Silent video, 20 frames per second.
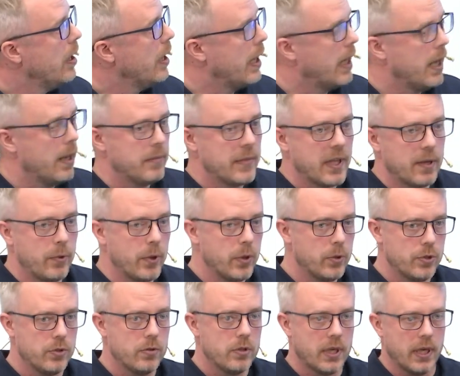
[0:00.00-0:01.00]
that we
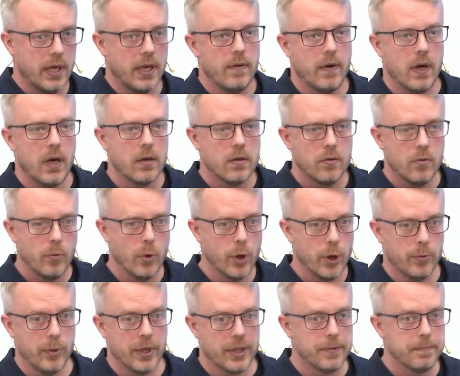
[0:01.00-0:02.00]
could kind of
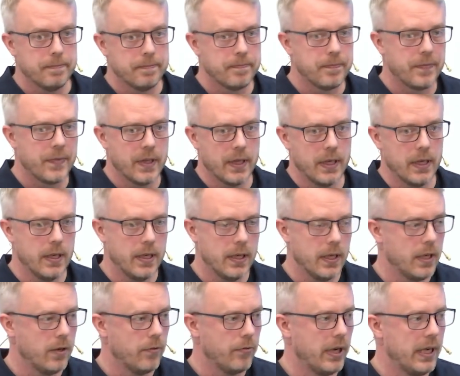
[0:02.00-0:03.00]
work with
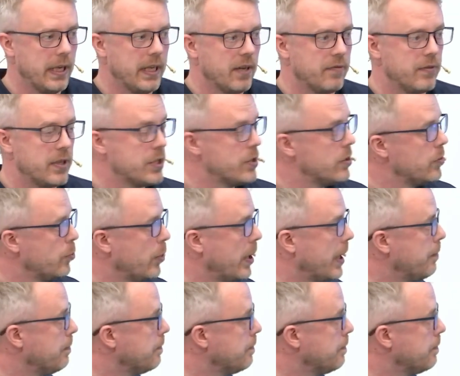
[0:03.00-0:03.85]
in a really efficient way.